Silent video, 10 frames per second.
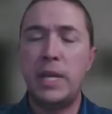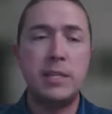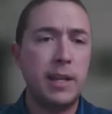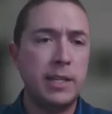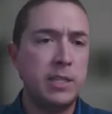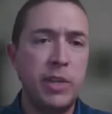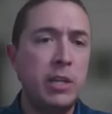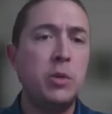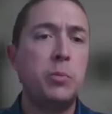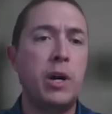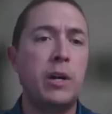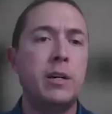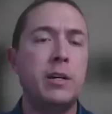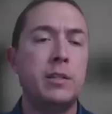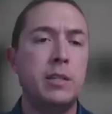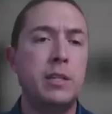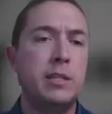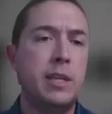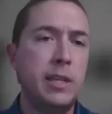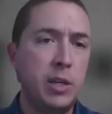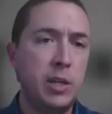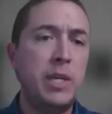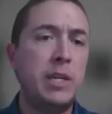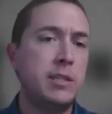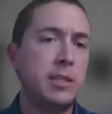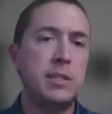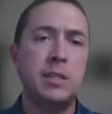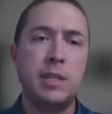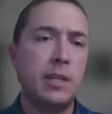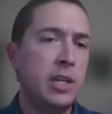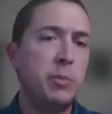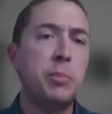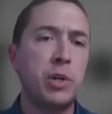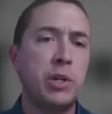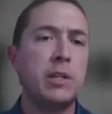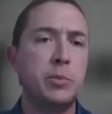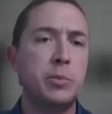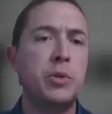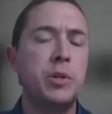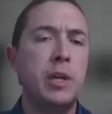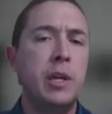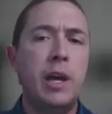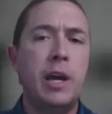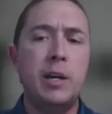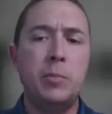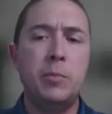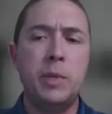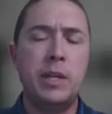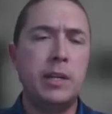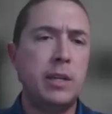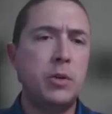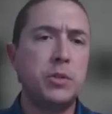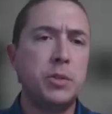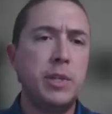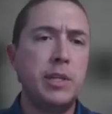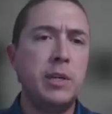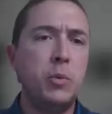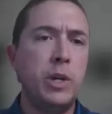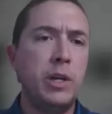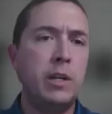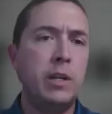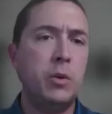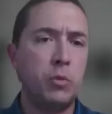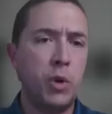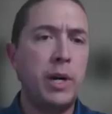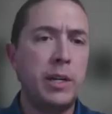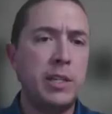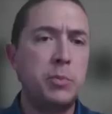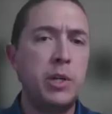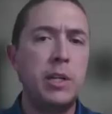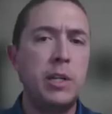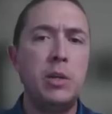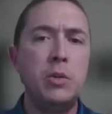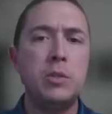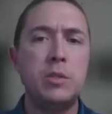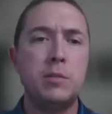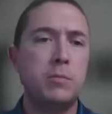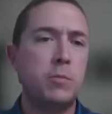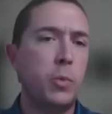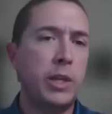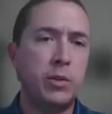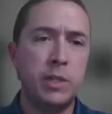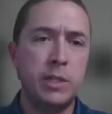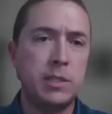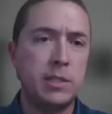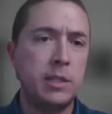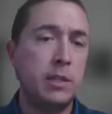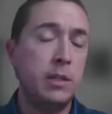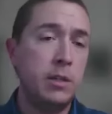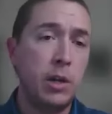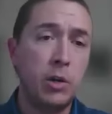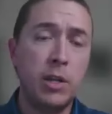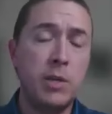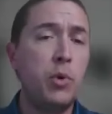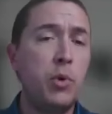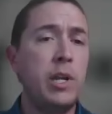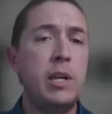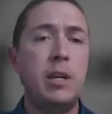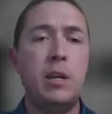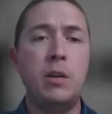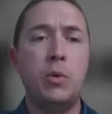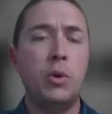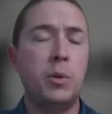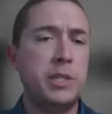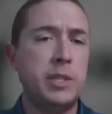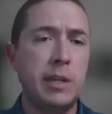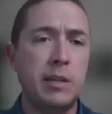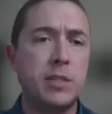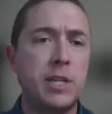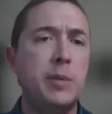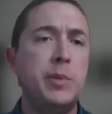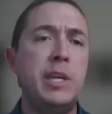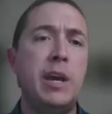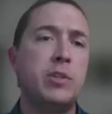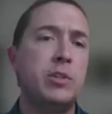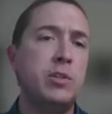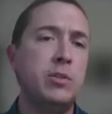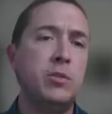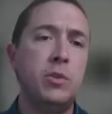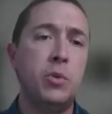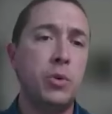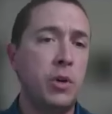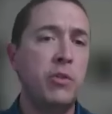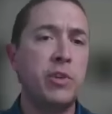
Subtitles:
baselines of any good product is they need to be consistent, they need to be predictable. And I think ultimately, when a robot is put into use, whether it's early morning or a particular time in the afternoon or